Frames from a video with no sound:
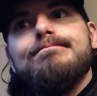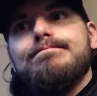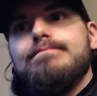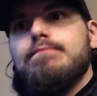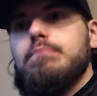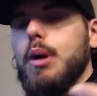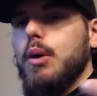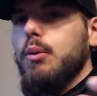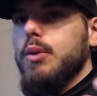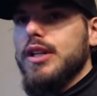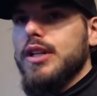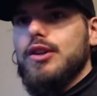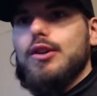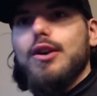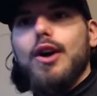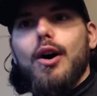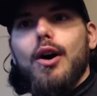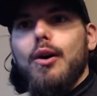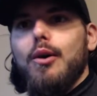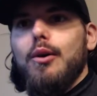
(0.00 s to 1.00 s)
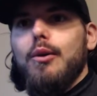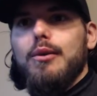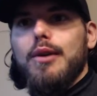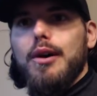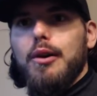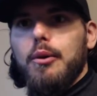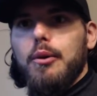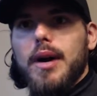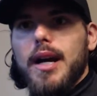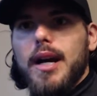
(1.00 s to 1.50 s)
But when you go
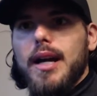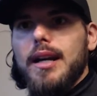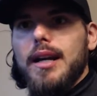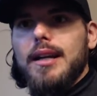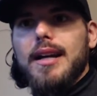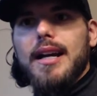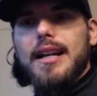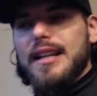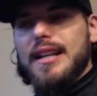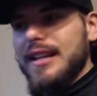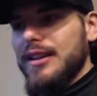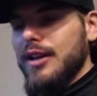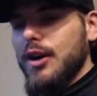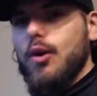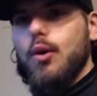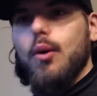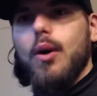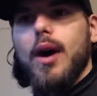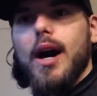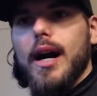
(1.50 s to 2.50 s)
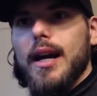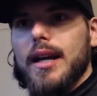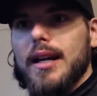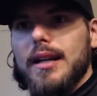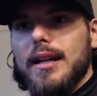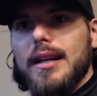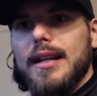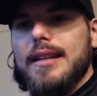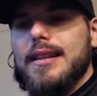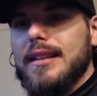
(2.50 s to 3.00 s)
away and in the quiet,
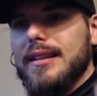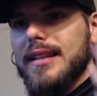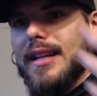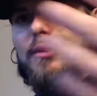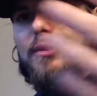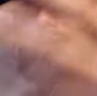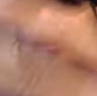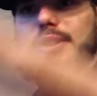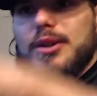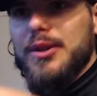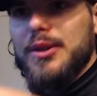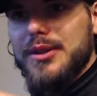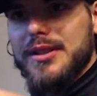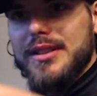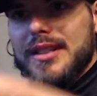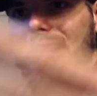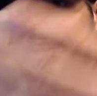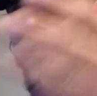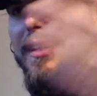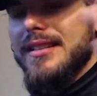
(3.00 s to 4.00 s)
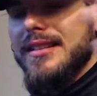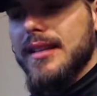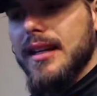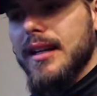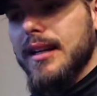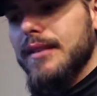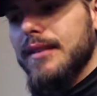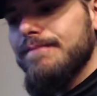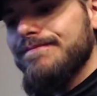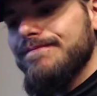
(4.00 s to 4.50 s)
and I think that's what you're saying, is
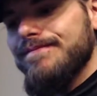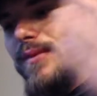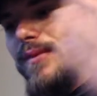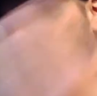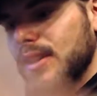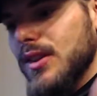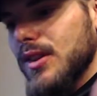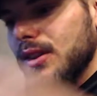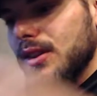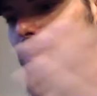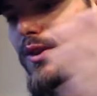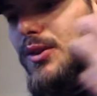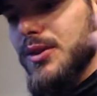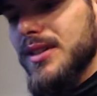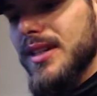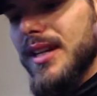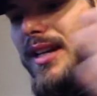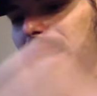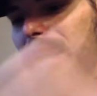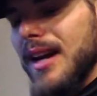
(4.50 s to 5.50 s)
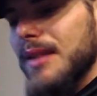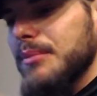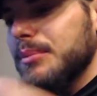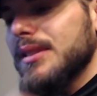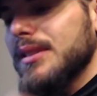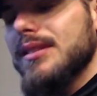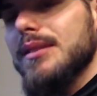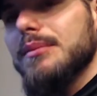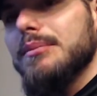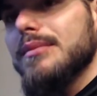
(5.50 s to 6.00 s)
like, there's gotta be
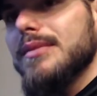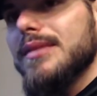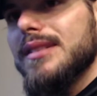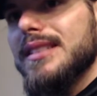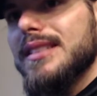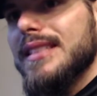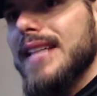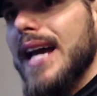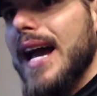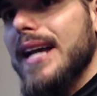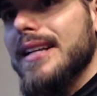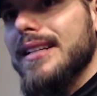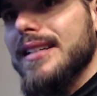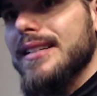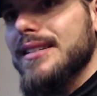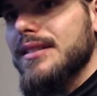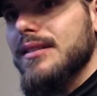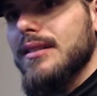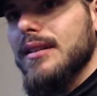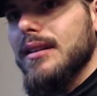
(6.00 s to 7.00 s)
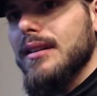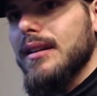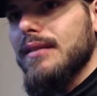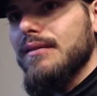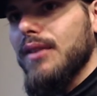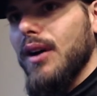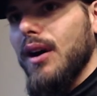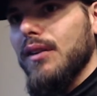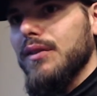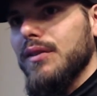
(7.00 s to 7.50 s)
some sadness
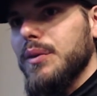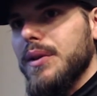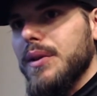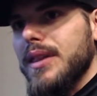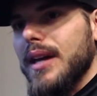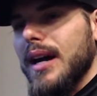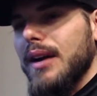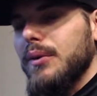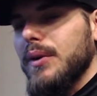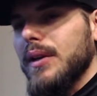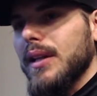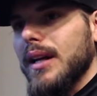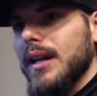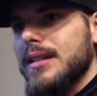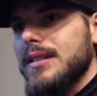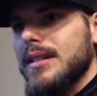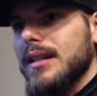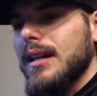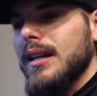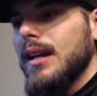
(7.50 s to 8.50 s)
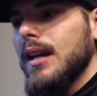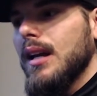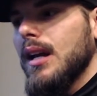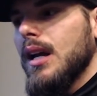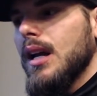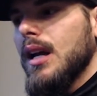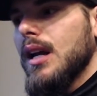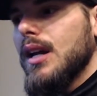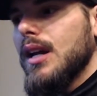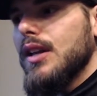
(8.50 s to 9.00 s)
involved with that, realizing
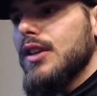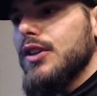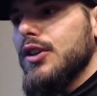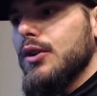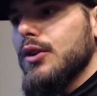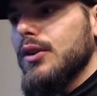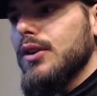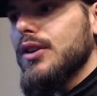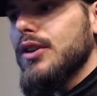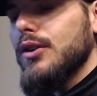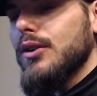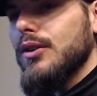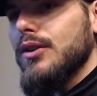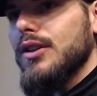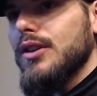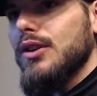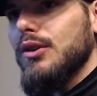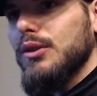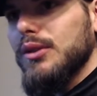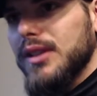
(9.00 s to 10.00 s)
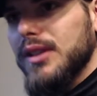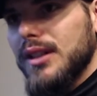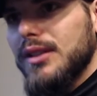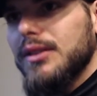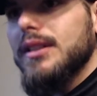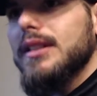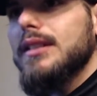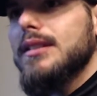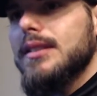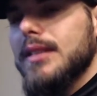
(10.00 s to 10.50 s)
you're
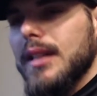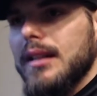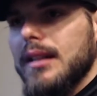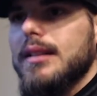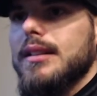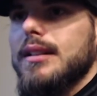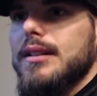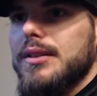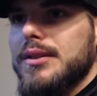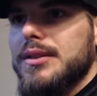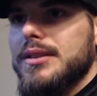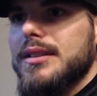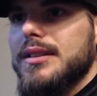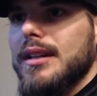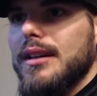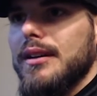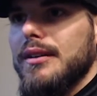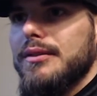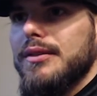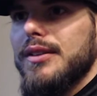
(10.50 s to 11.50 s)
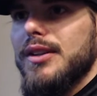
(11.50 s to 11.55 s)
literally selling yourself.